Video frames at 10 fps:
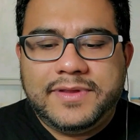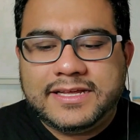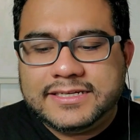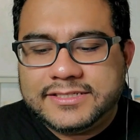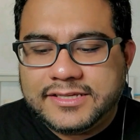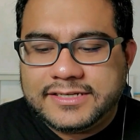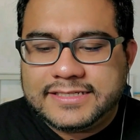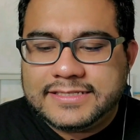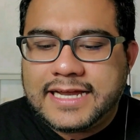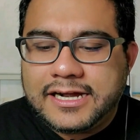Because
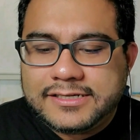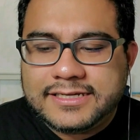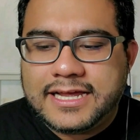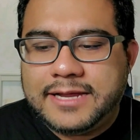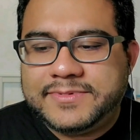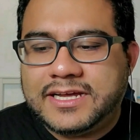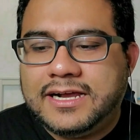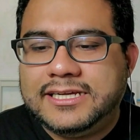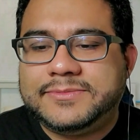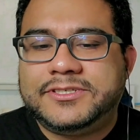this entire time,
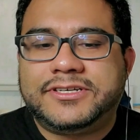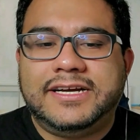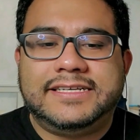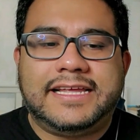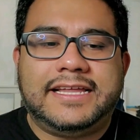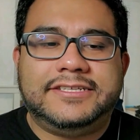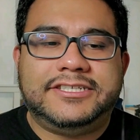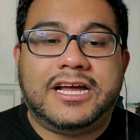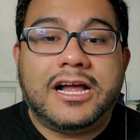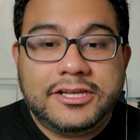Tahani's been trying to get
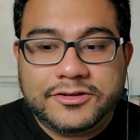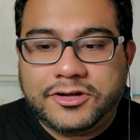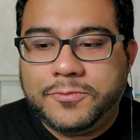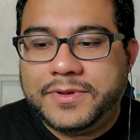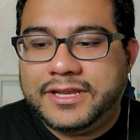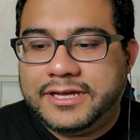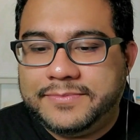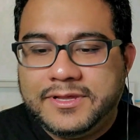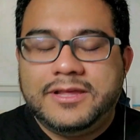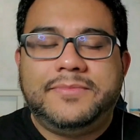Jianyu to open
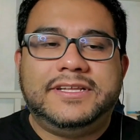up,